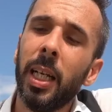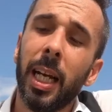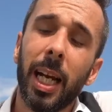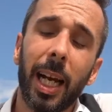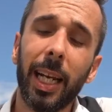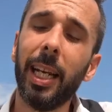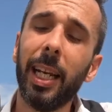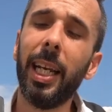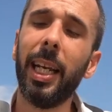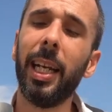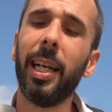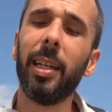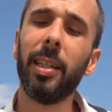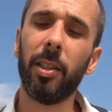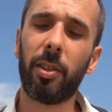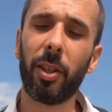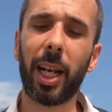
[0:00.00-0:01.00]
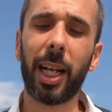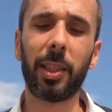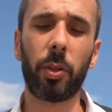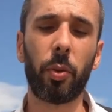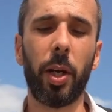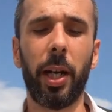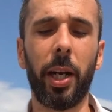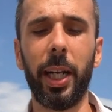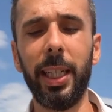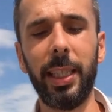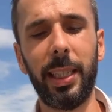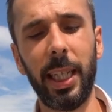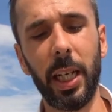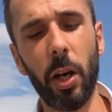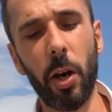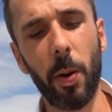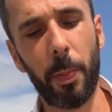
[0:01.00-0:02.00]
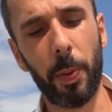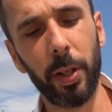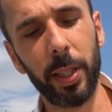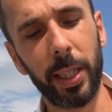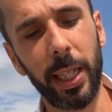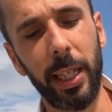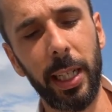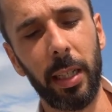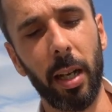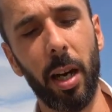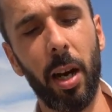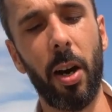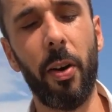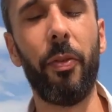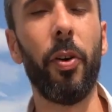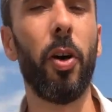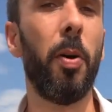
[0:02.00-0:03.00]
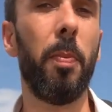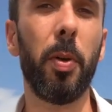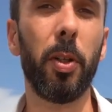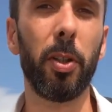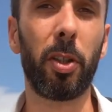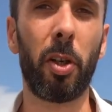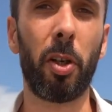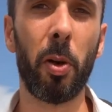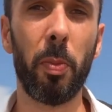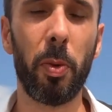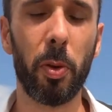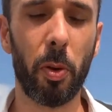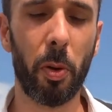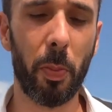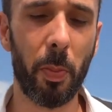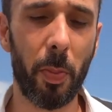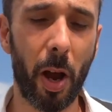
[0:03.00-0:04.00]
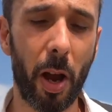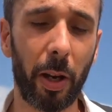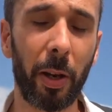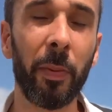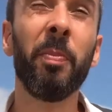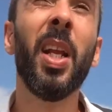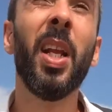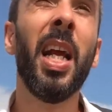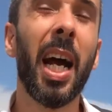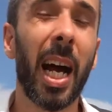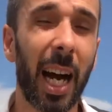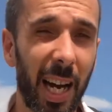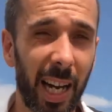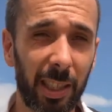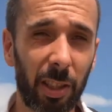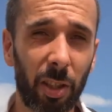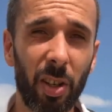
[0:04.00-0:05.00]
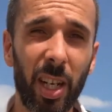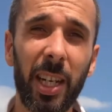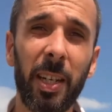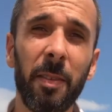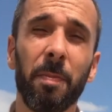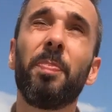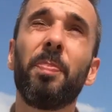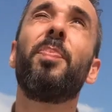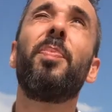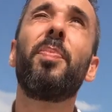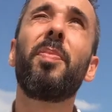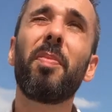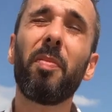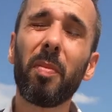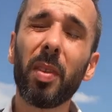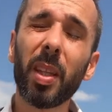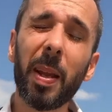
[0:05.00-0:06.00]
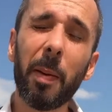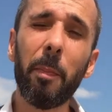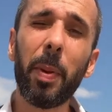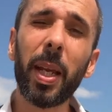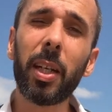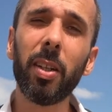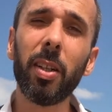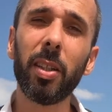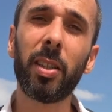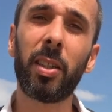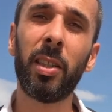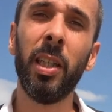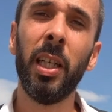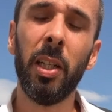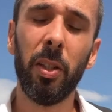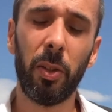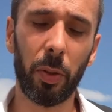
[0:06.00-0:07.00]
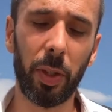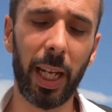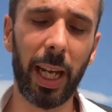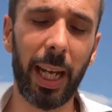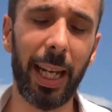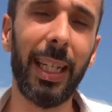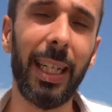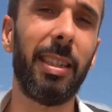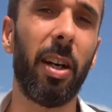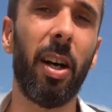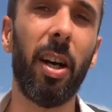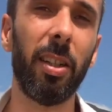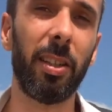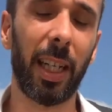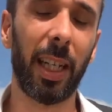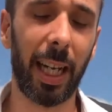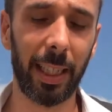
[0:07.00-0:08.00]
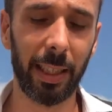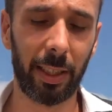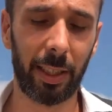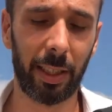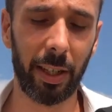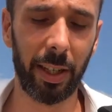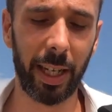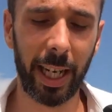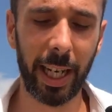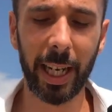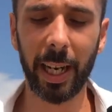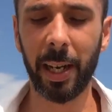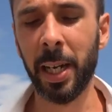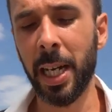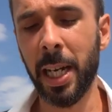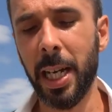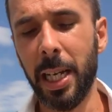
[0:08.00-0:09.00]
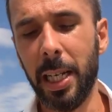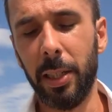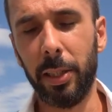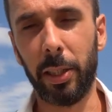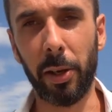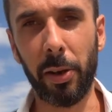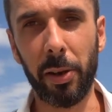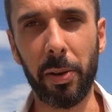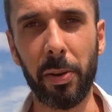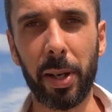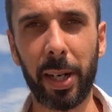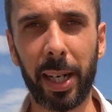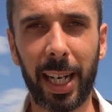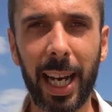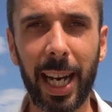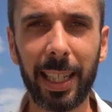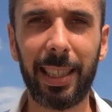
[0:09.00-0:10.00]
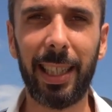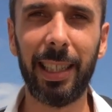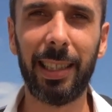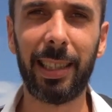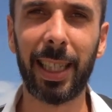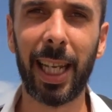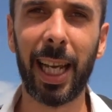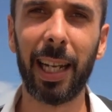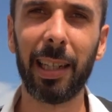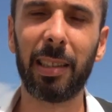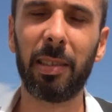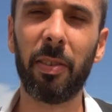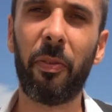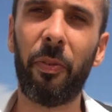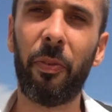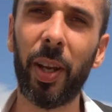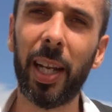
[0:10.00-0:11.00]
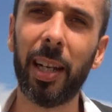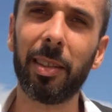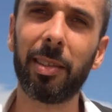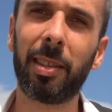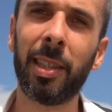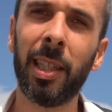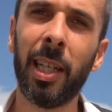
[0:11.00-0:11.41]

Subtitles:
And here, the glassware is the opposite of a Moscow Mule mug. Actually, because today is hot and sunny, the glass itself feels